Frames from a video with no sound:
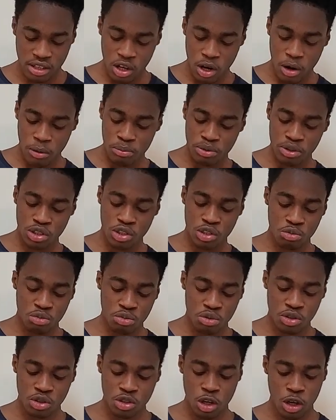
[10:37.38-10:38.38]
competition
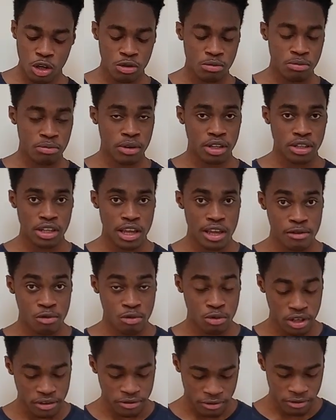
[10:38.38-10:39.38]
will start on Monday of
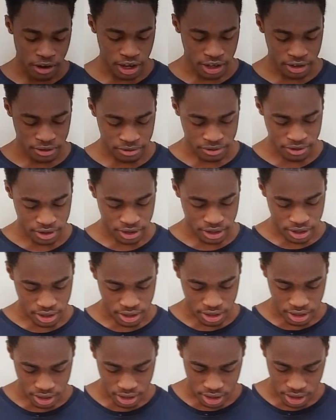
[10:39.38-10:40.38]
week 5.
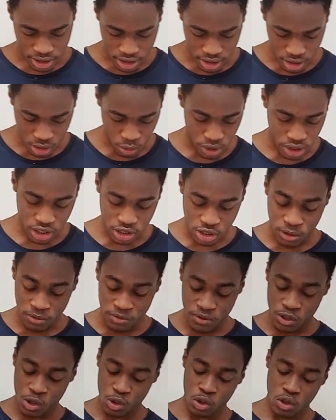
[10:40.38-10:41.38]
The winners
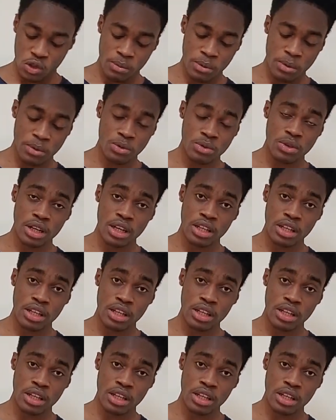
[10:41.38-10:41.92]
of this tournament will